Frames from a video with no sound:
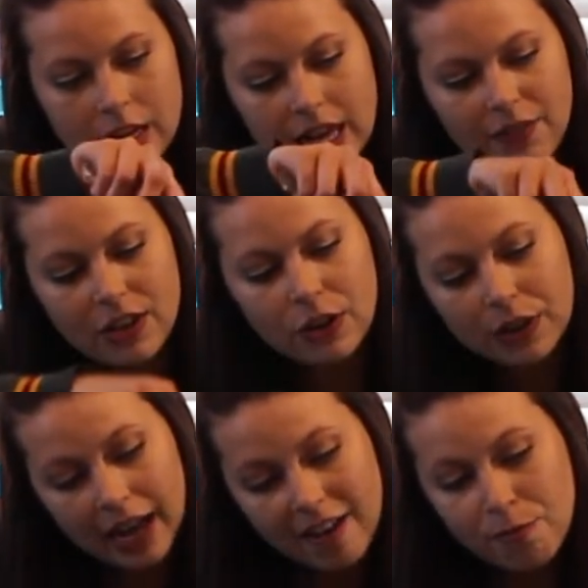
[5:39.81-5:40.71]
If you
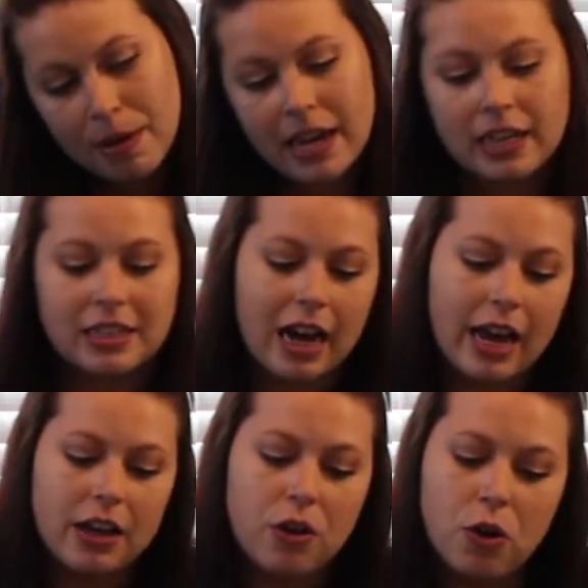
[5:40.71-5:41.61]
don't have pink
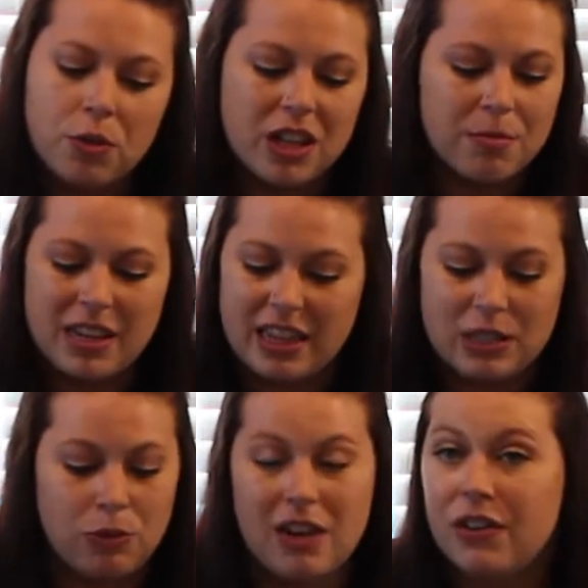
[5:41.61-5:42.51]
dye at home, you can make
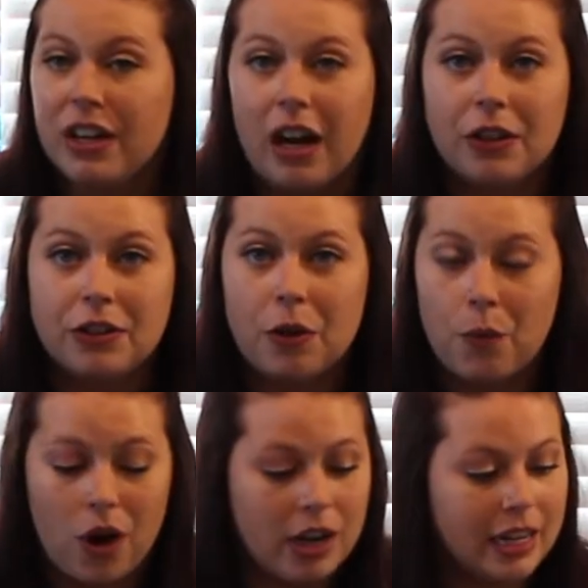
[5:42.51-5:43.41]
this whatever color you
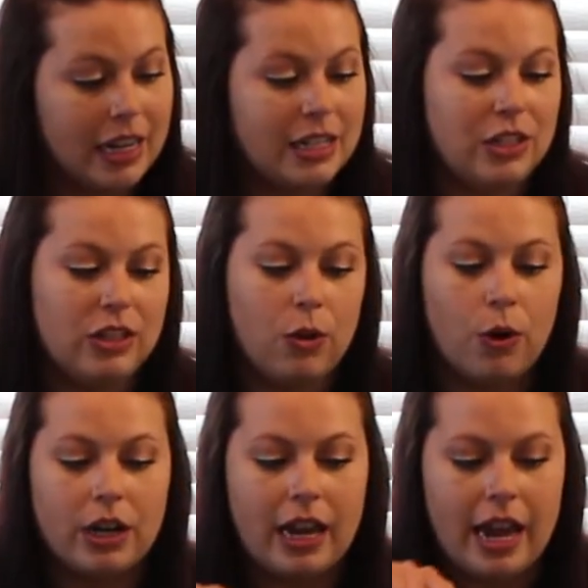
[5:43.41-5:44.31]
want. It is
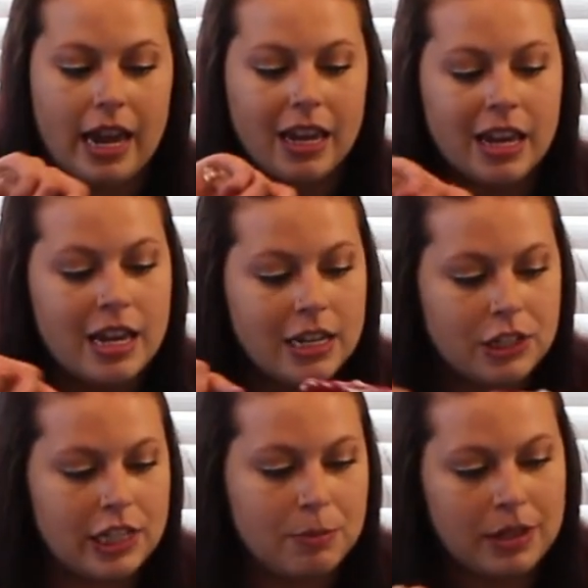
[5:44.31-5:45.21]
your cake.
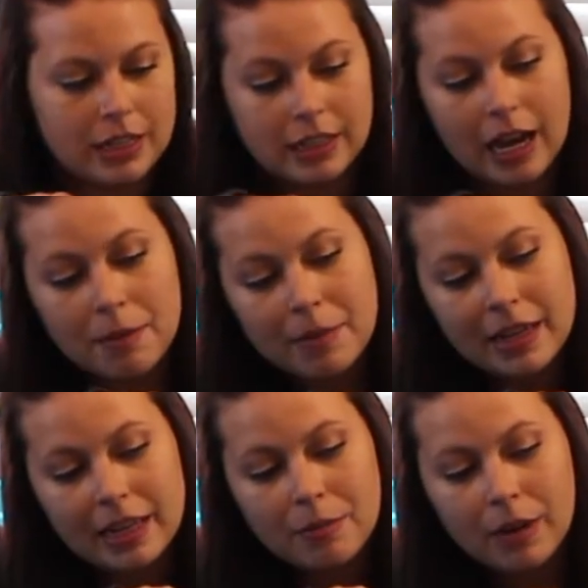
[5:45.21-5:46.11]
Just because I'm
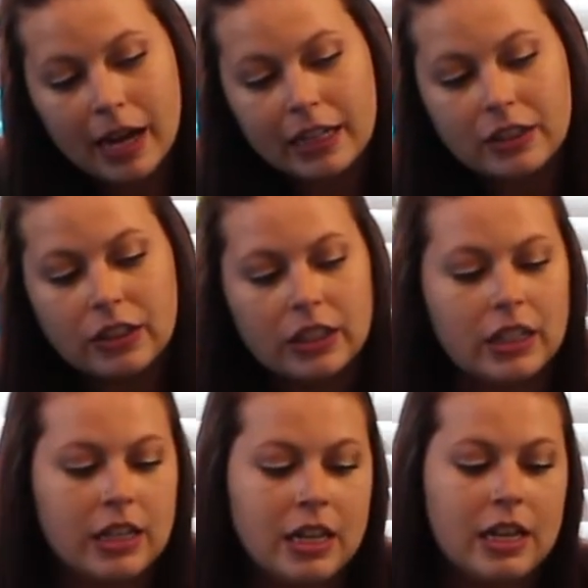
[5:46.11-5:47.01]
making mine look
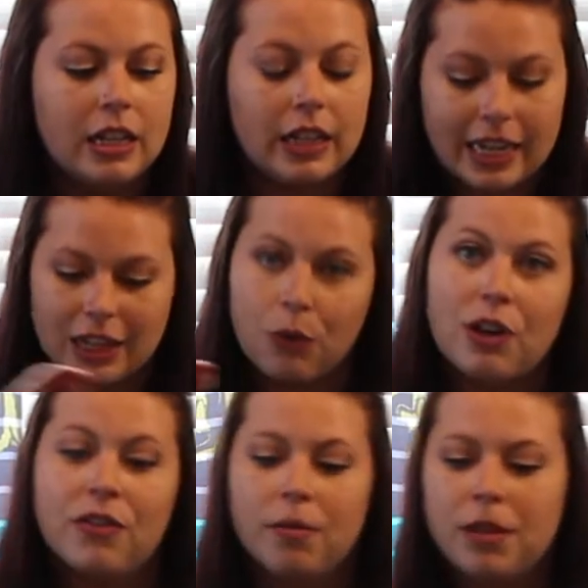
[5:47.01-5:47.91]
like the
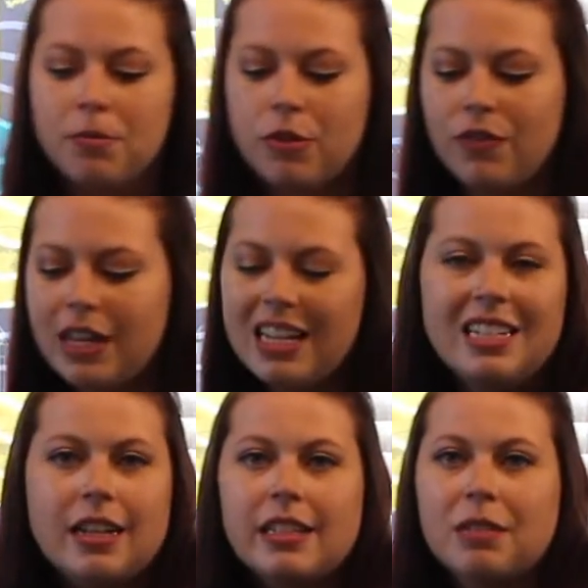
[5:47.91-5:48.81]
one from the movie
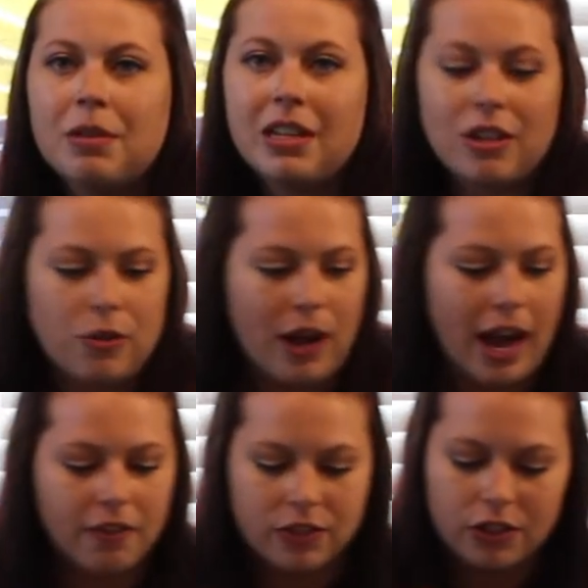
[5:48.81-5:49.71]
doesn't mean you
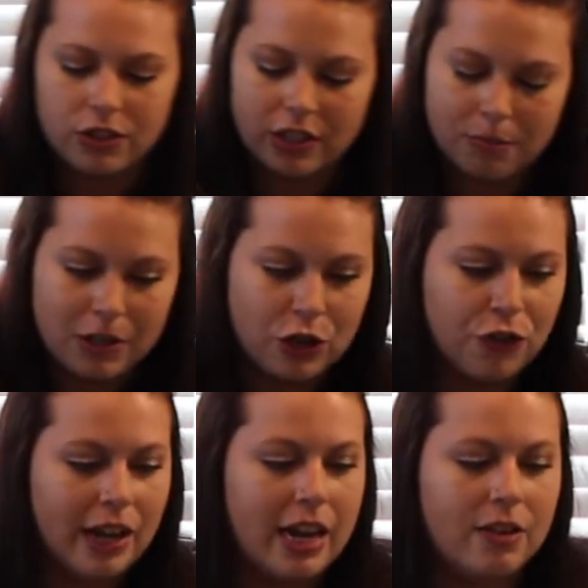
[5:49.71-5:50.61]
have to. You can be
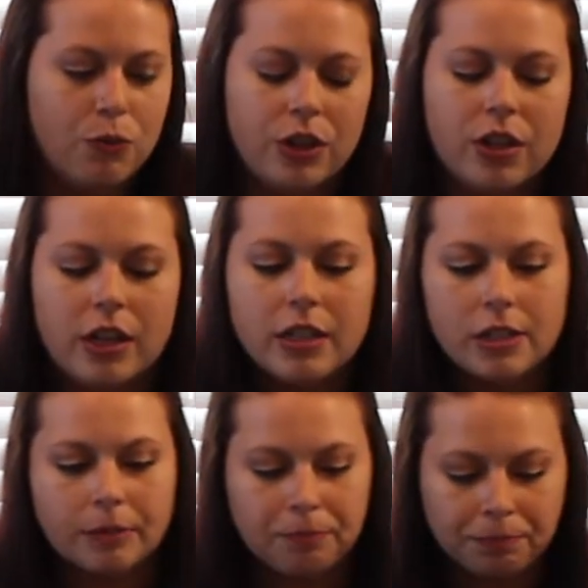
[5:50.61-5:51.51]
creative with yours.